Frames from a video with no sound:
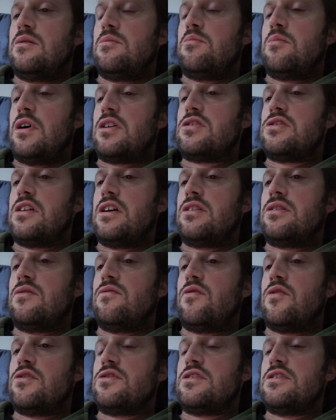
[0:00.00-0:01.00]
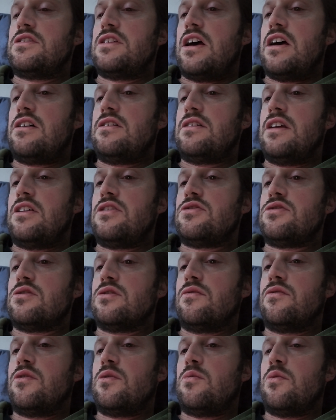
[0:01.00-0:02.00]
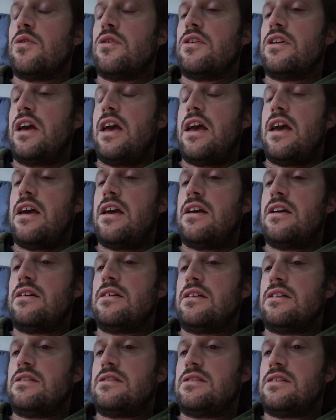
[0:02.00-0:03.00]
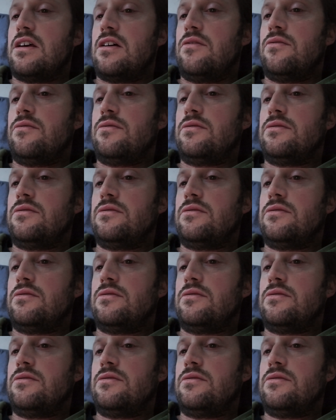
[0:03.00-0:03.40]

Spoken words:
much like the versatile nature of the word A itself.